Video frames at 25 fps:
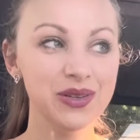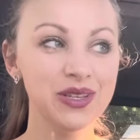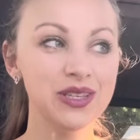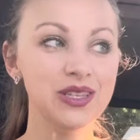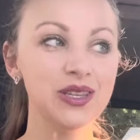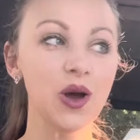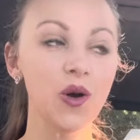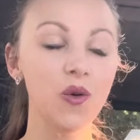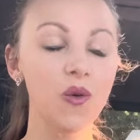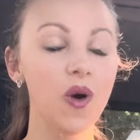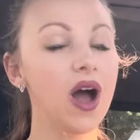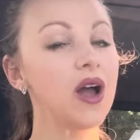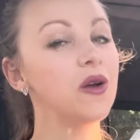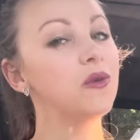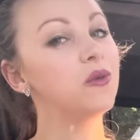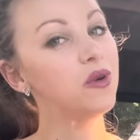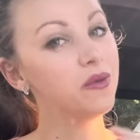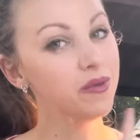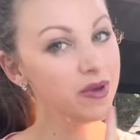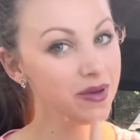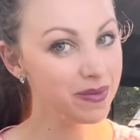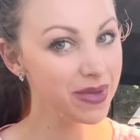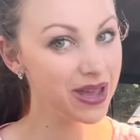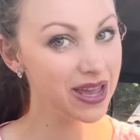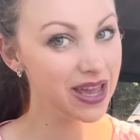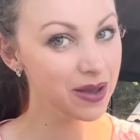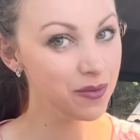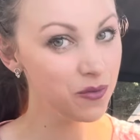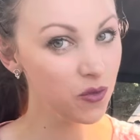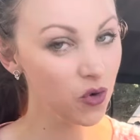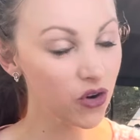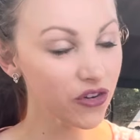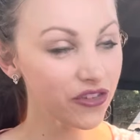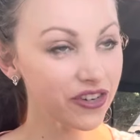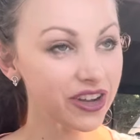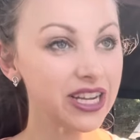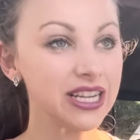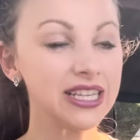So I will be making
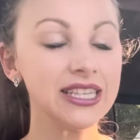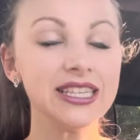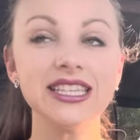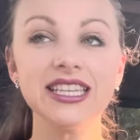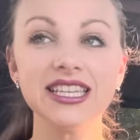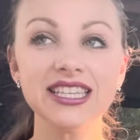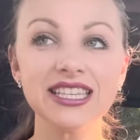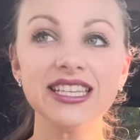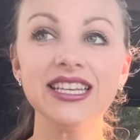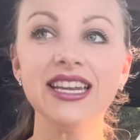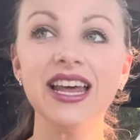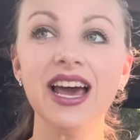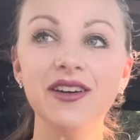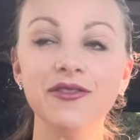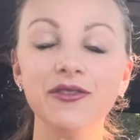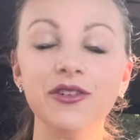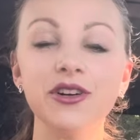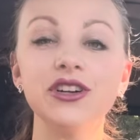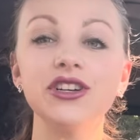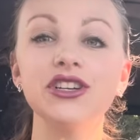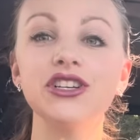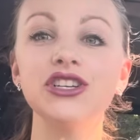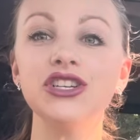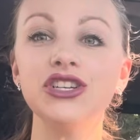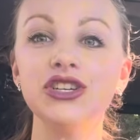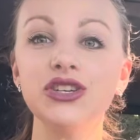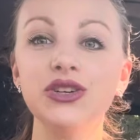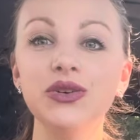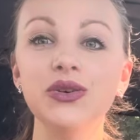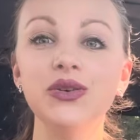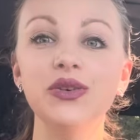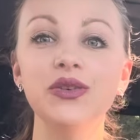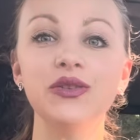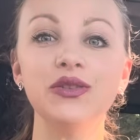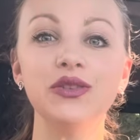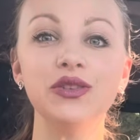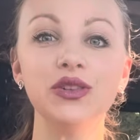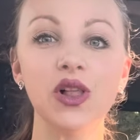more of a consistent effort
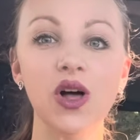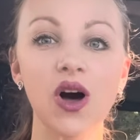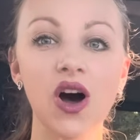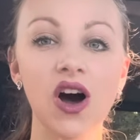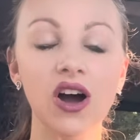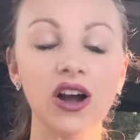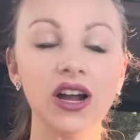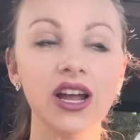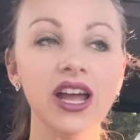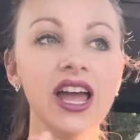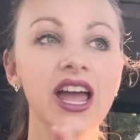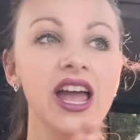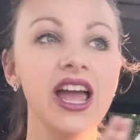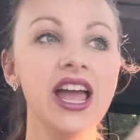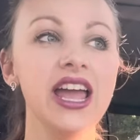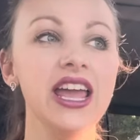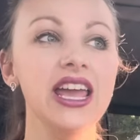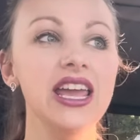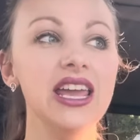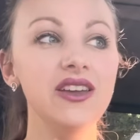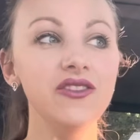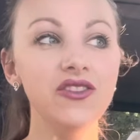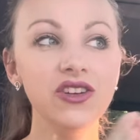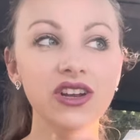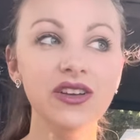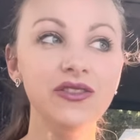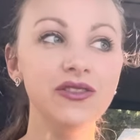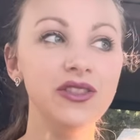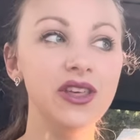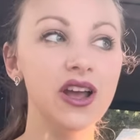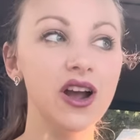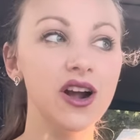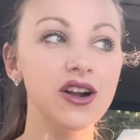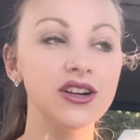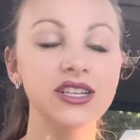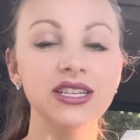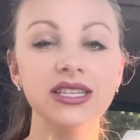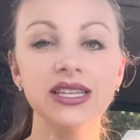to vlog, even if they
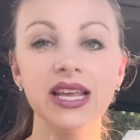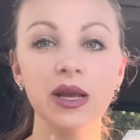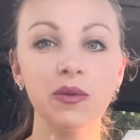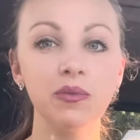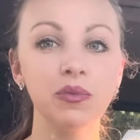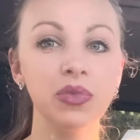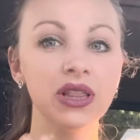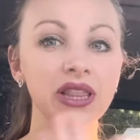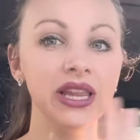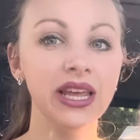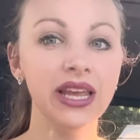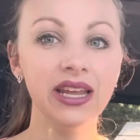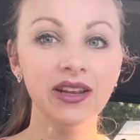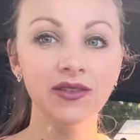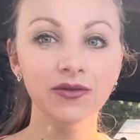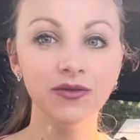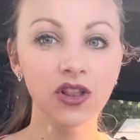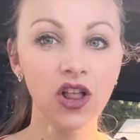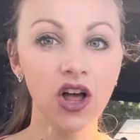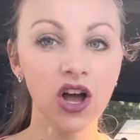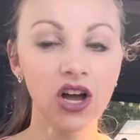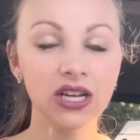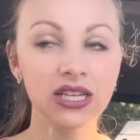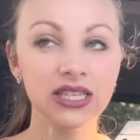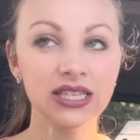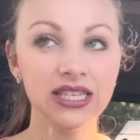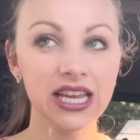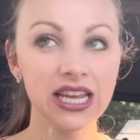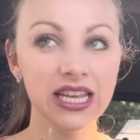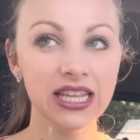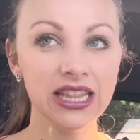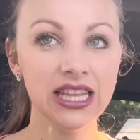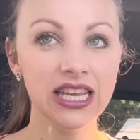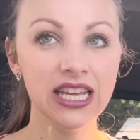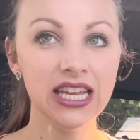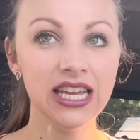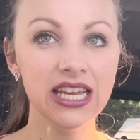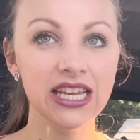are just like plain vlogs
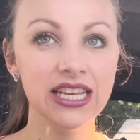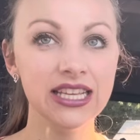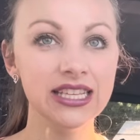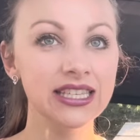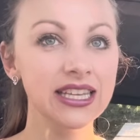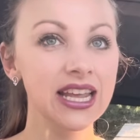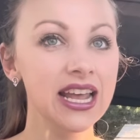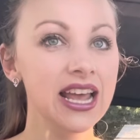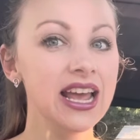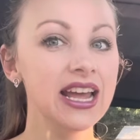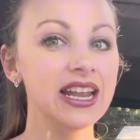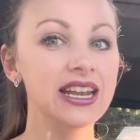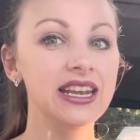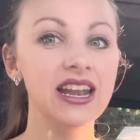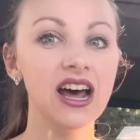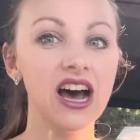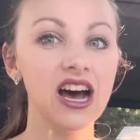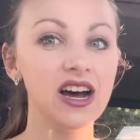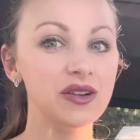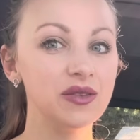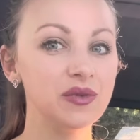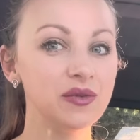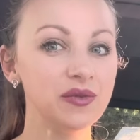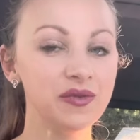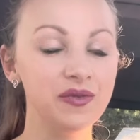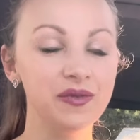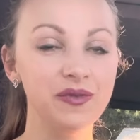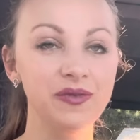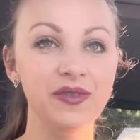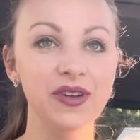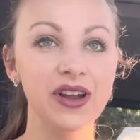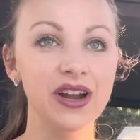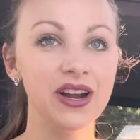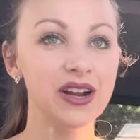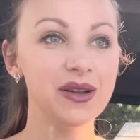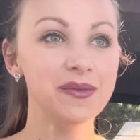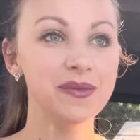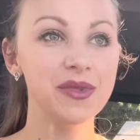like these is not
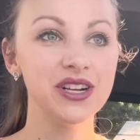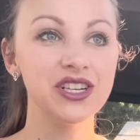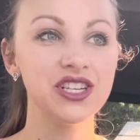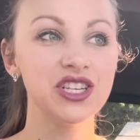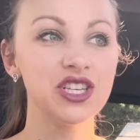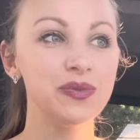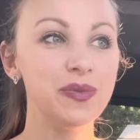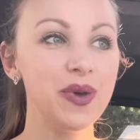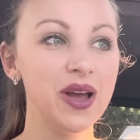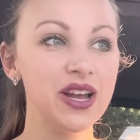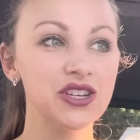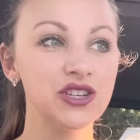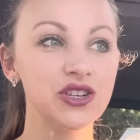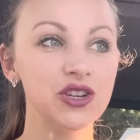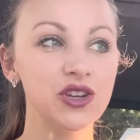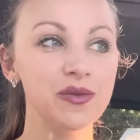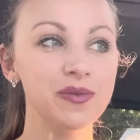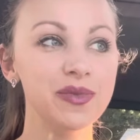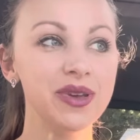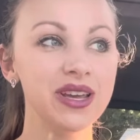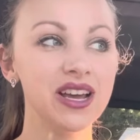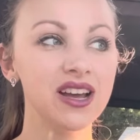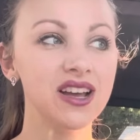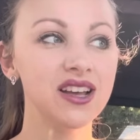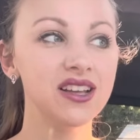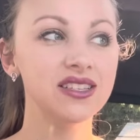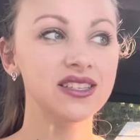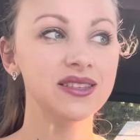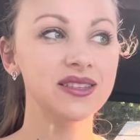very much special because